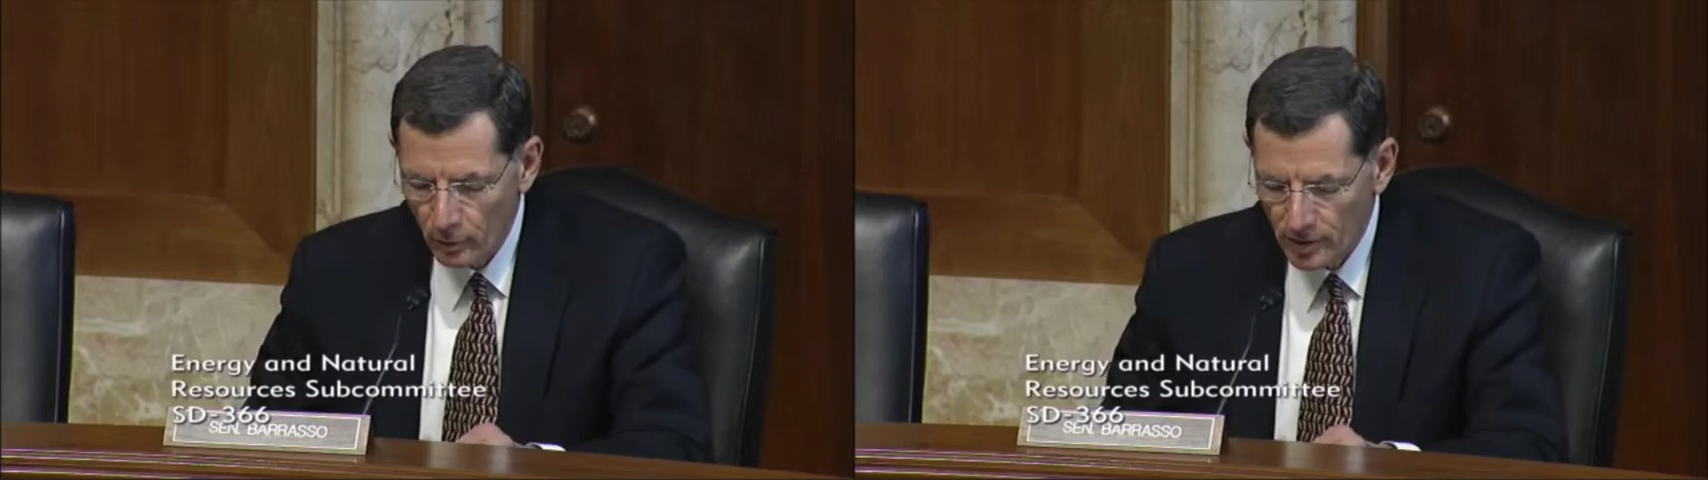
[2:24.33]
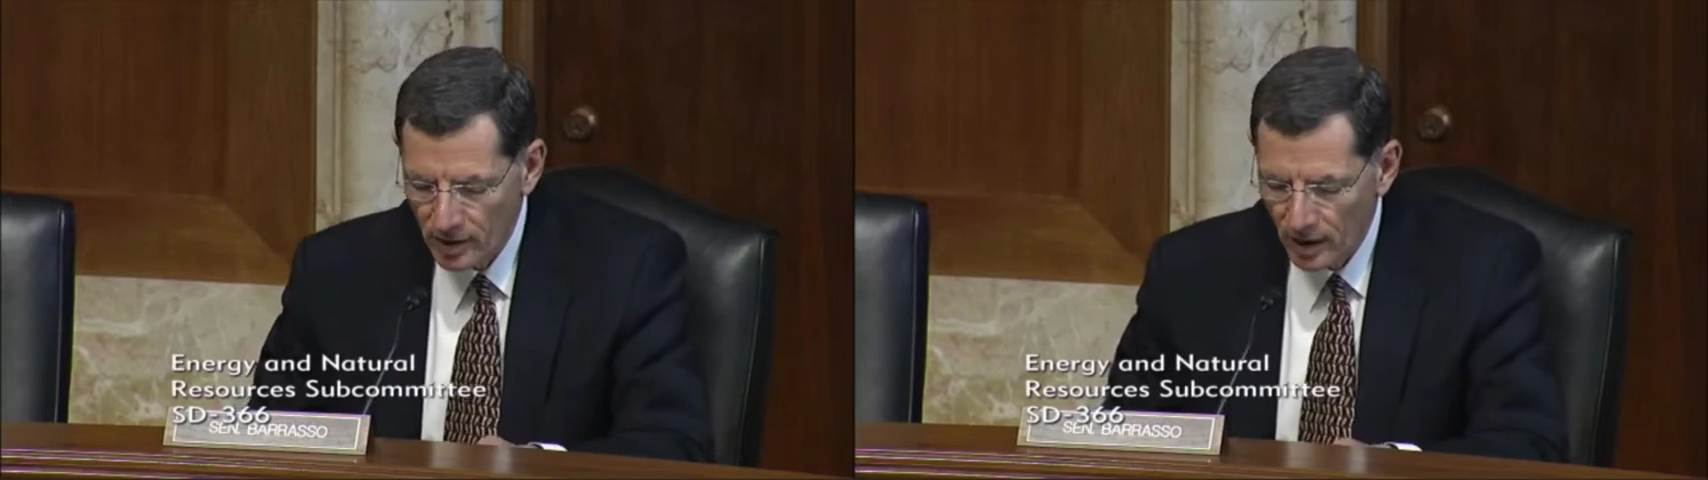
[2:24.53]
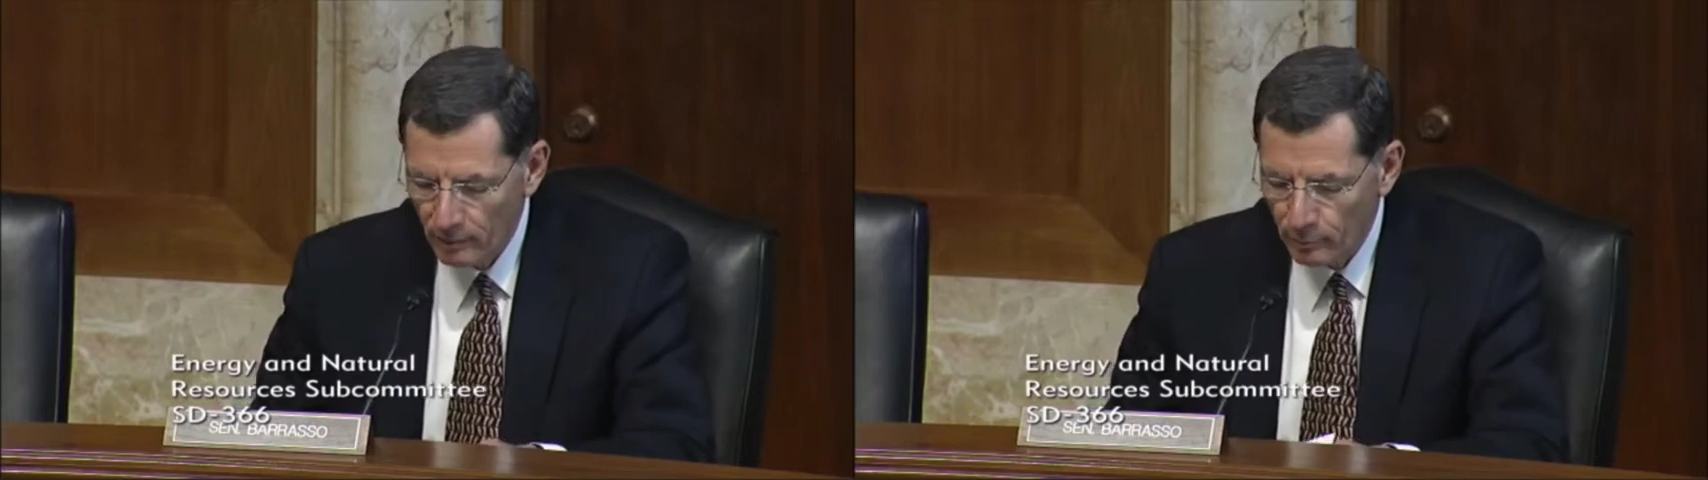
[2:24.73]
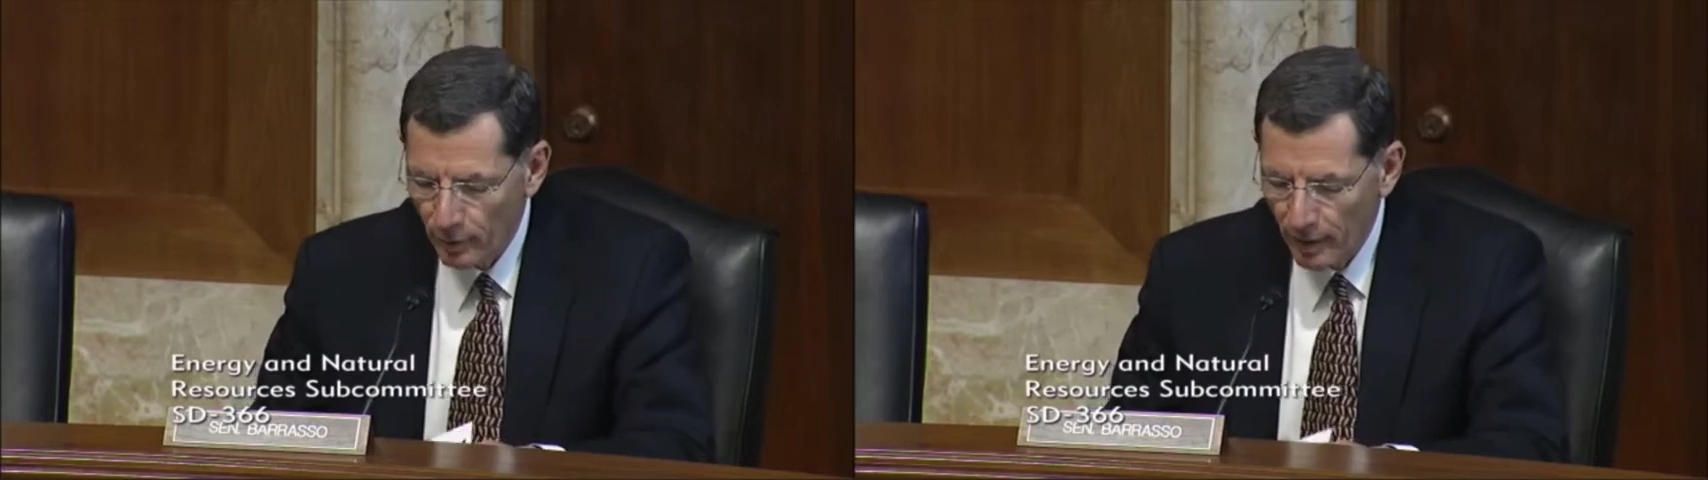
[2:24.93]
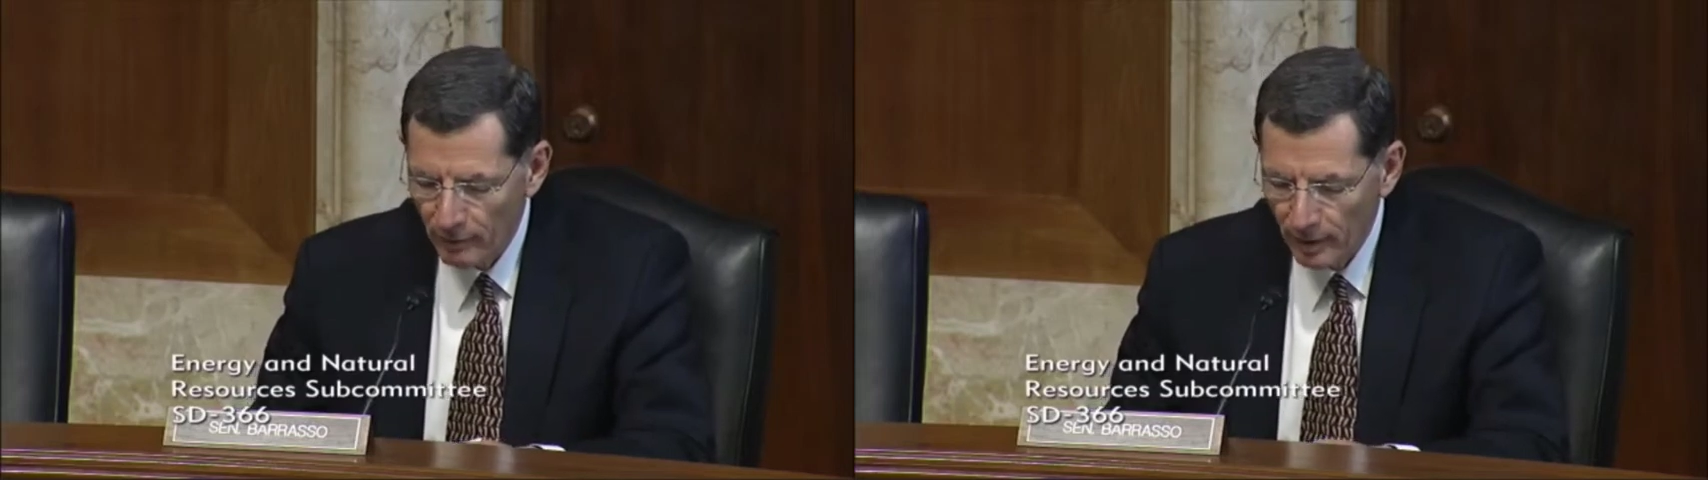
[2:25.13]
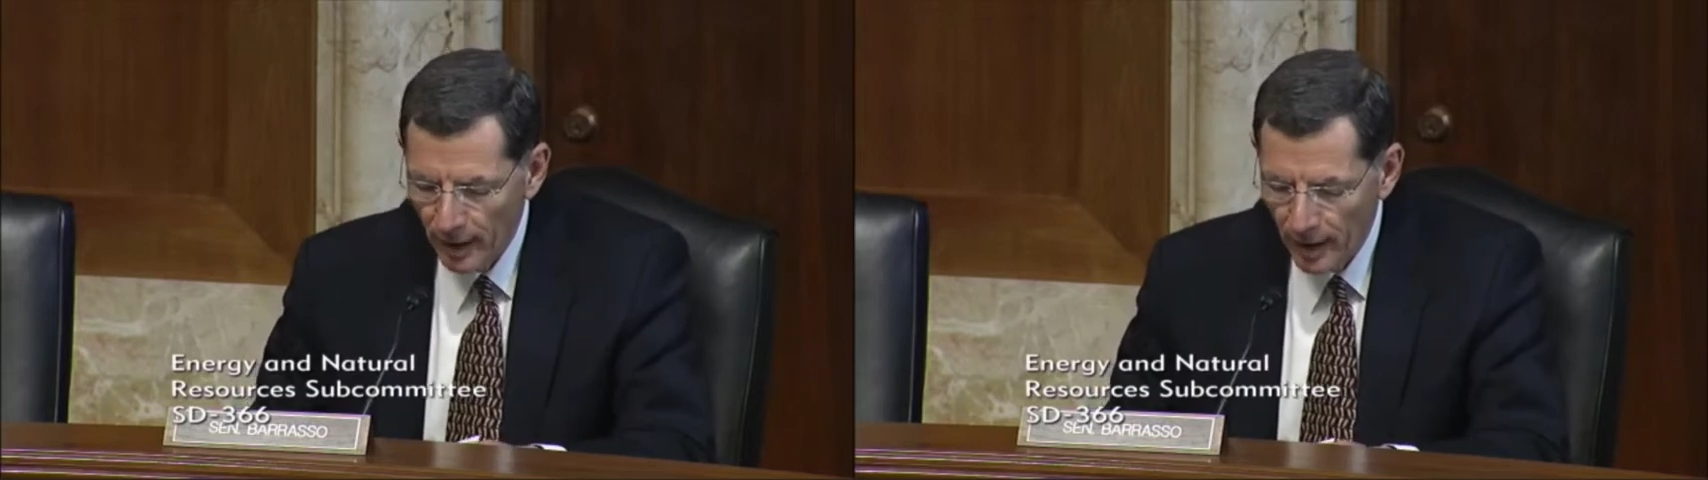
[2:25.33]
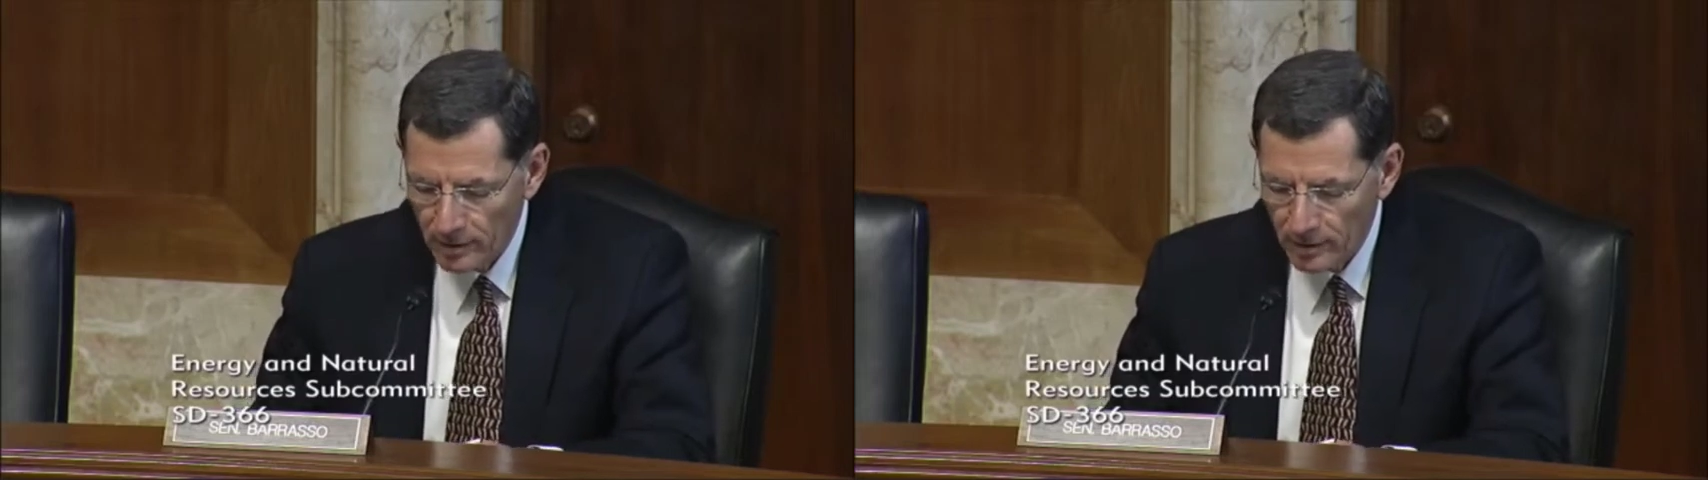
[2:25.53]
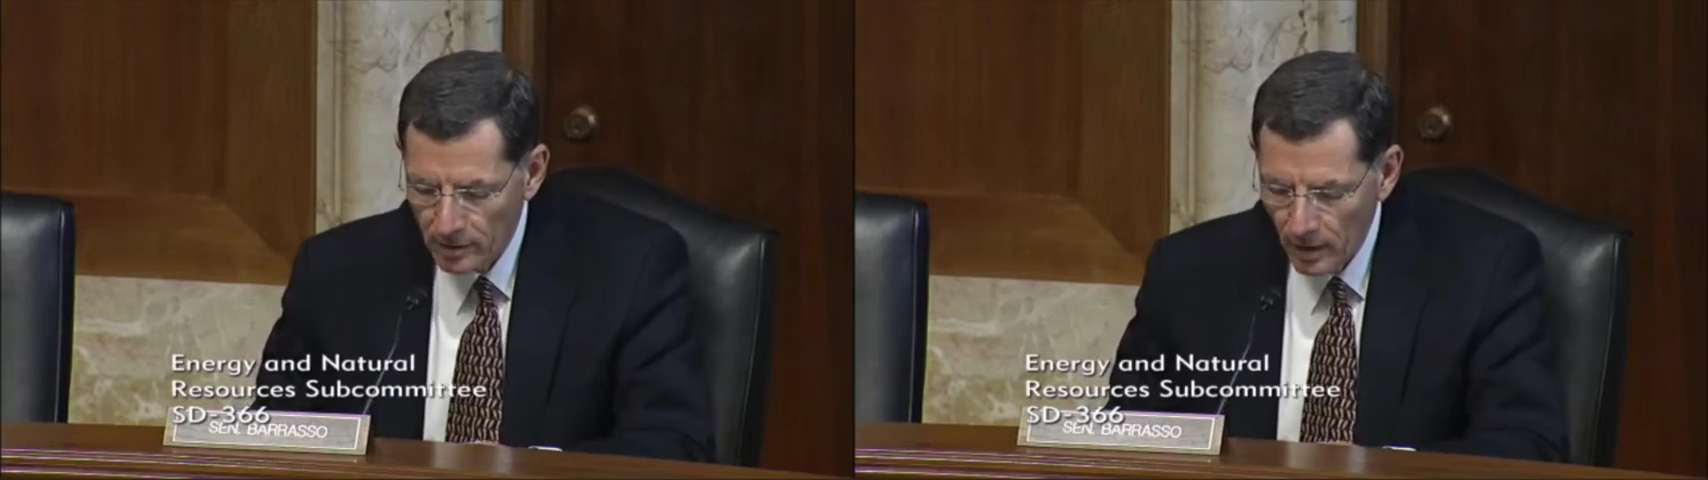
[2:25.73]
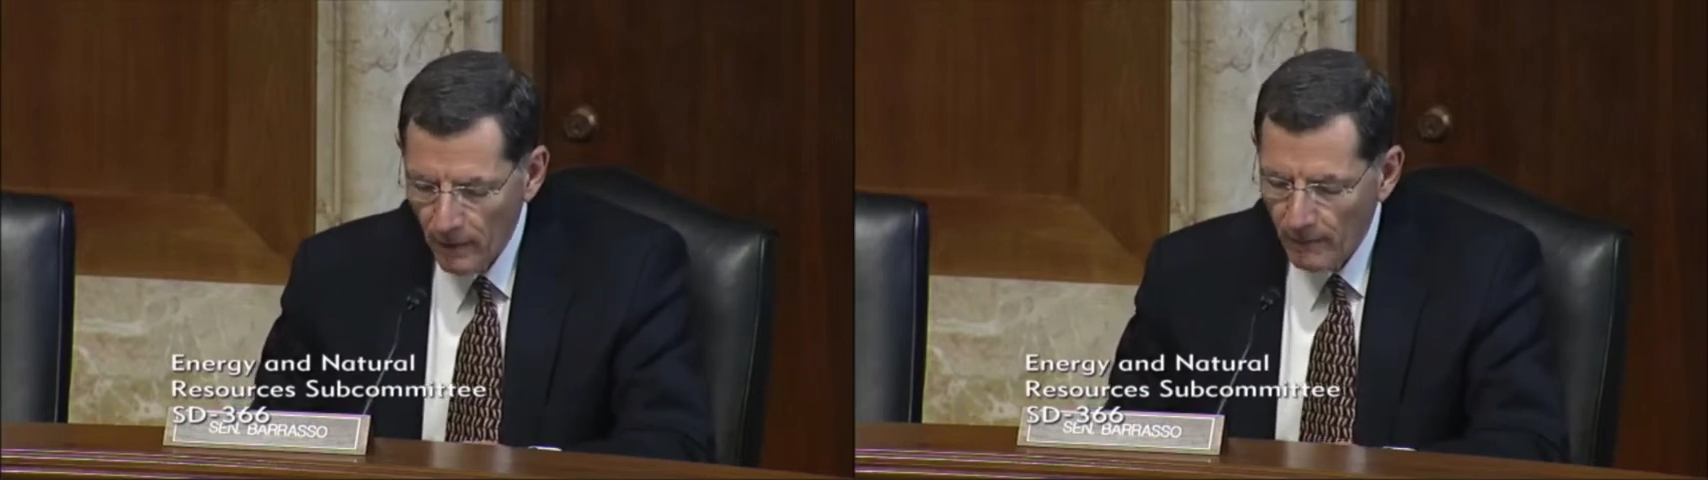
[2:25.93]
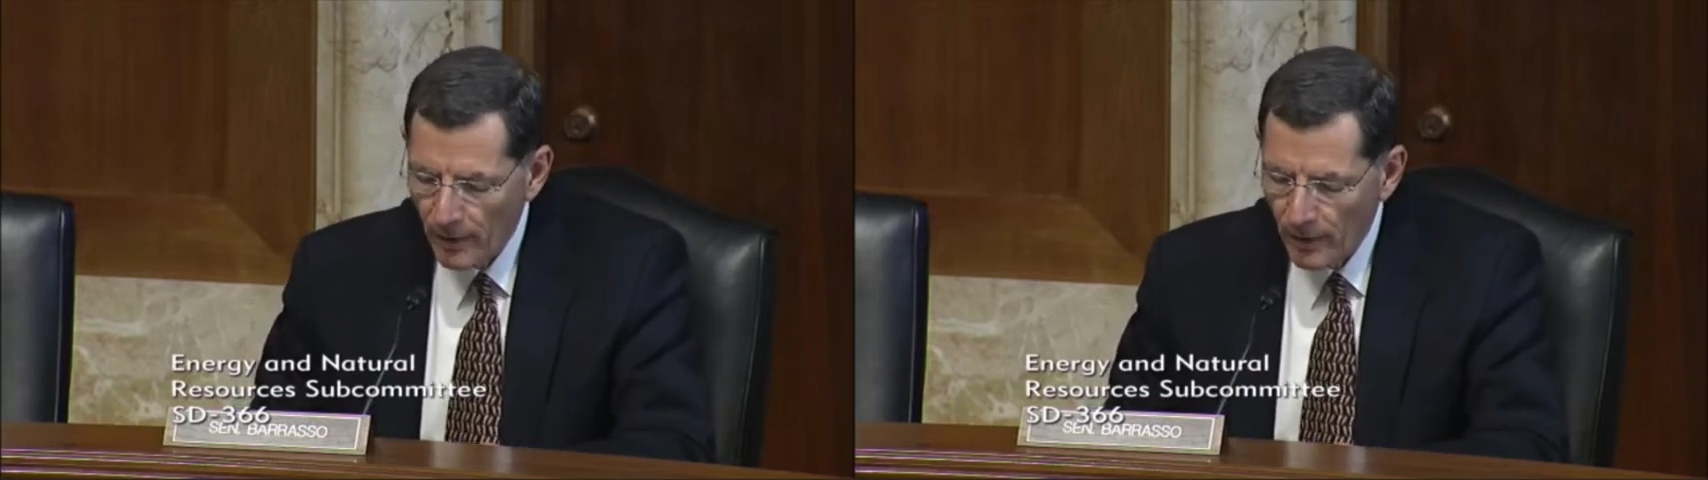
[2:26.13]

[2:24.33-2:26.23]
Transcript: on state and private lands,